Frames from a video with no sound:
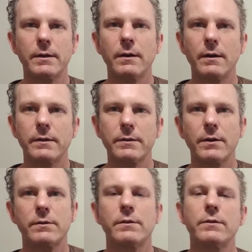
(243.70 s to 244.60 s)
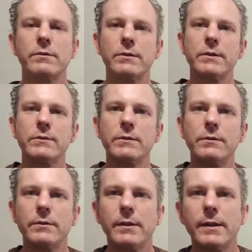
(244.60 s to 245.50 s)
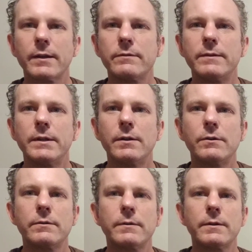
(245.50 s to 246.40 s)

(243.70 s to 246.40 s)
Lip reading: dig on, gardeners. See you in the next video.